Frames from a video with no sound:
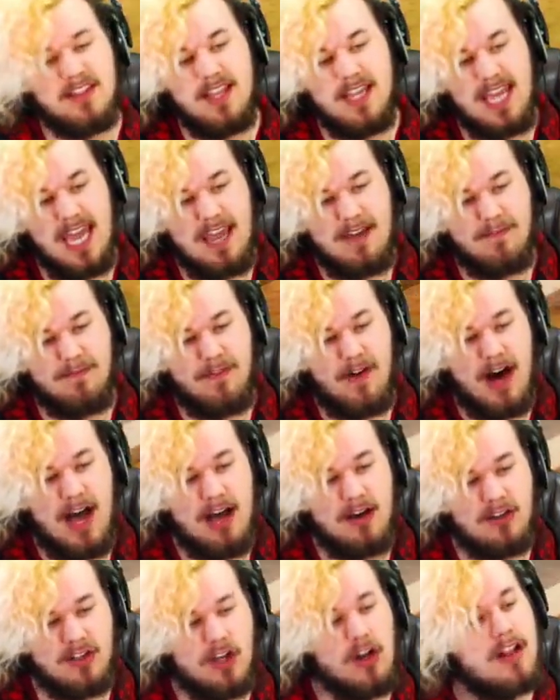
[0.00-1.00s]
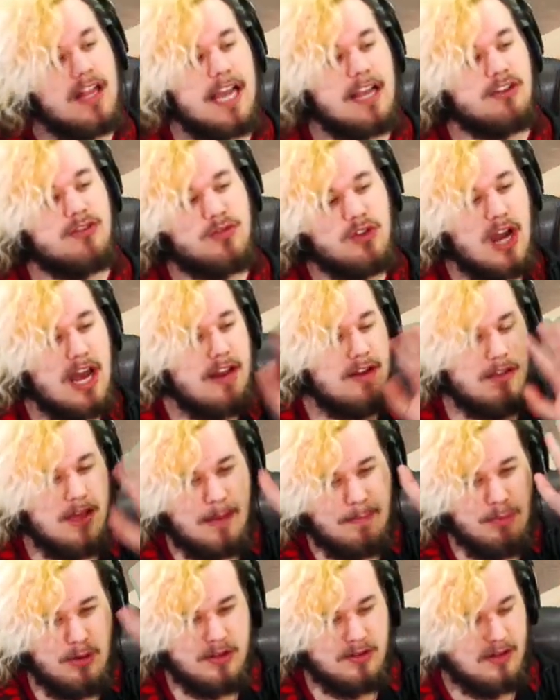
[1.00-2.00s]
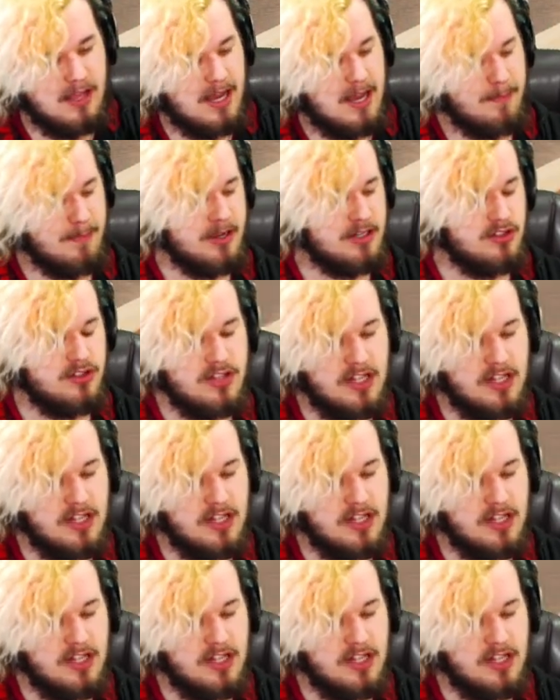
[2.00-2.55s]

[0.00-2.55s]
the game files. I'll like try to like put uh, pictures